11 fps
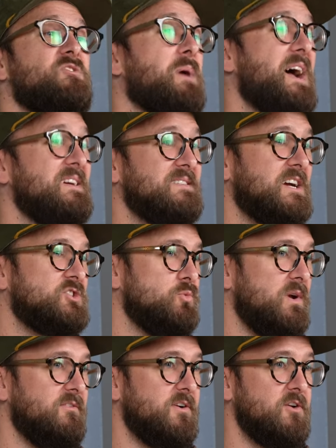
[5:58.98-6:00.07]
Spy is actually
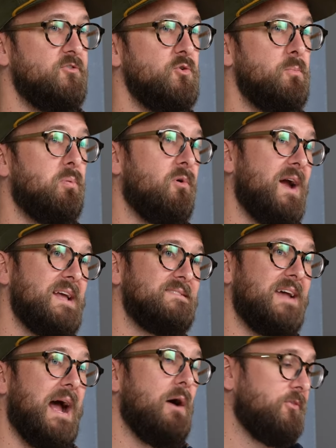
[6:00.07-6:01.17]
one of the very few brands
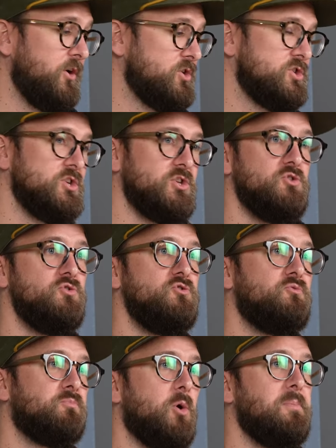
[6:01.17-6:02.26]
out there to
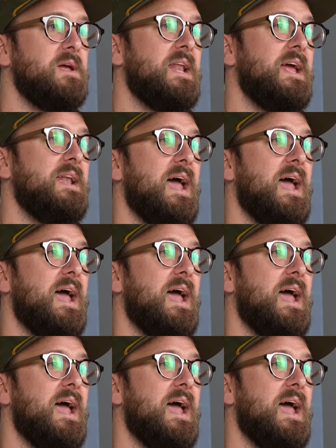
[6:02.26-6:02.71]
use propionate